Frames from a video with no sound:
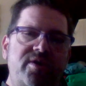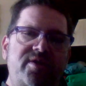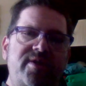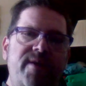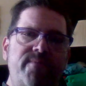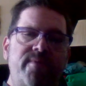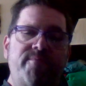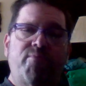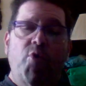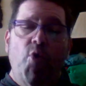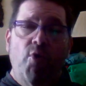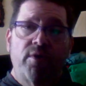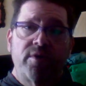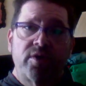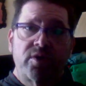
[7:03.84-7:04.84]
there have been
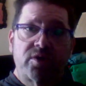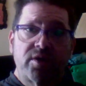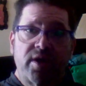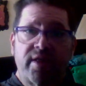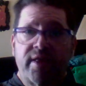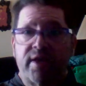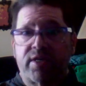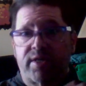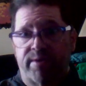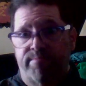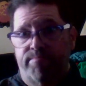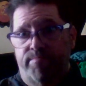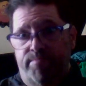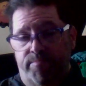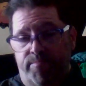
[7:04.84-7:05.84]
porters, at least
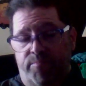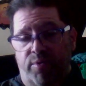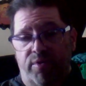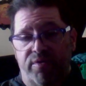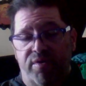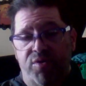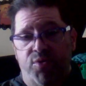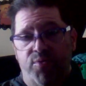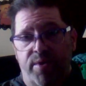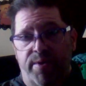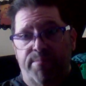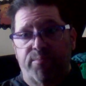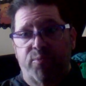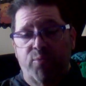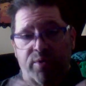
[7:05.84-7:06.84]
in Building 3,
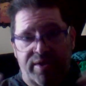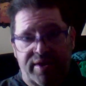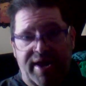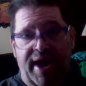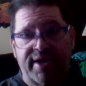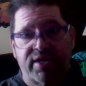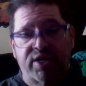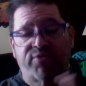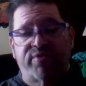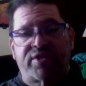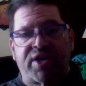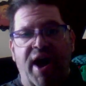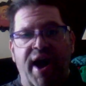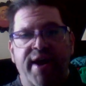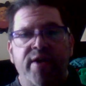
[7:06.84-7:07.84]
well, the guy since
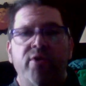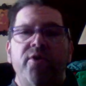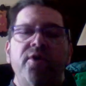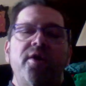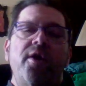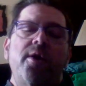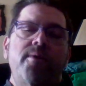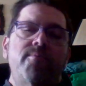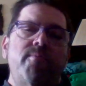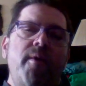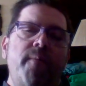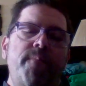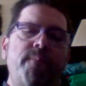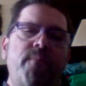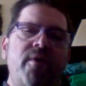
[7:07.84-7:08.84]
retired,
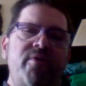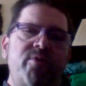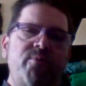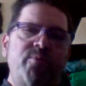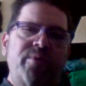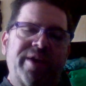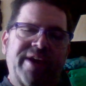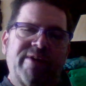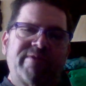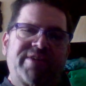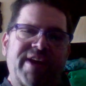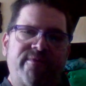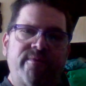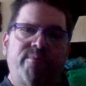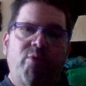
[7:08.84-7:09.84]
but we used to
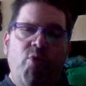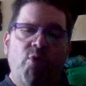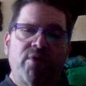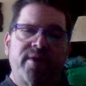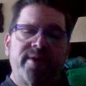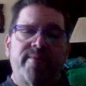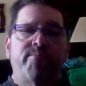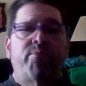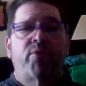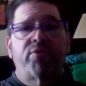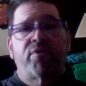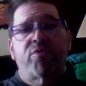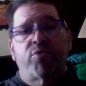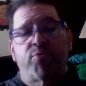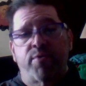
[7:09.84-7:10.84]
have a porter in
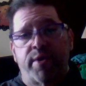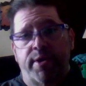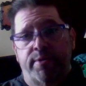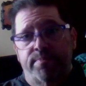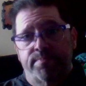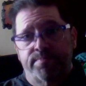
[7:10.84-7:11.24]
Building 3.